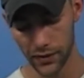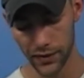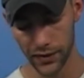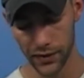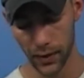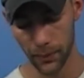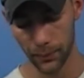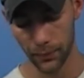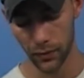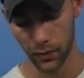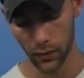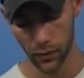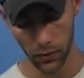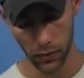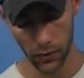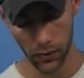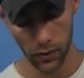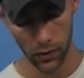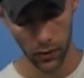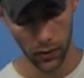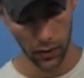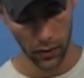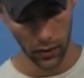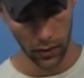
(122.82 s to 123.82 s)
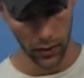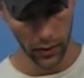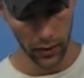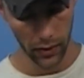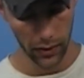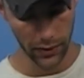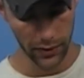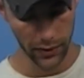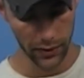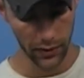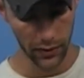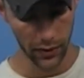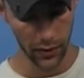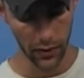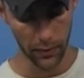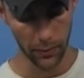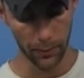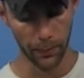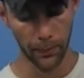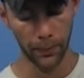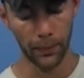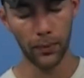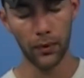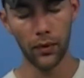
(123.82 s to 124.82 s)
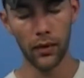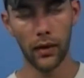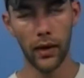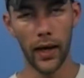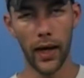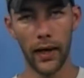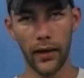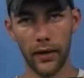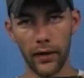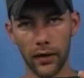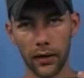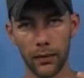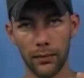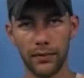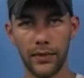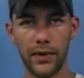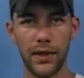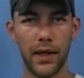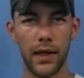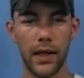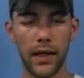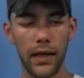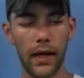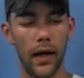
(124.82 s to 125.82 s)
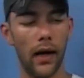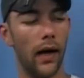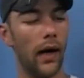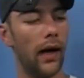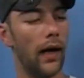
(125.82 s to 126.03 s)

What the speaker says: ZEBCO, it's their Platinum Ti.